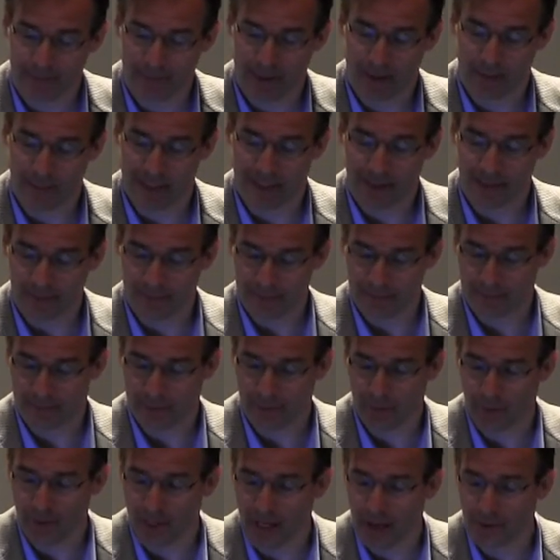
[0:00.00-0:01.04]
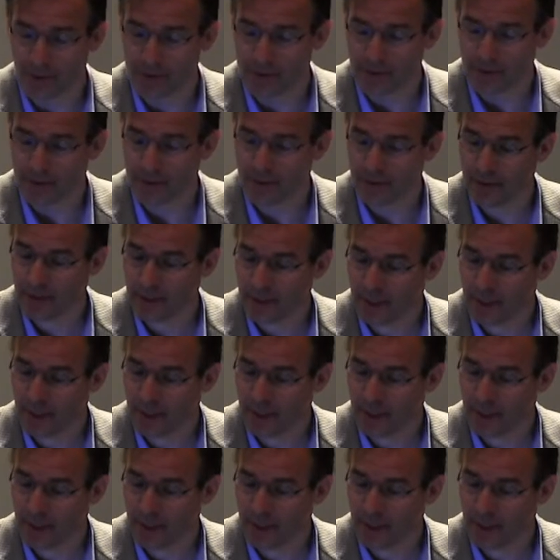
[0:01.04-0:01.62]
about 2000.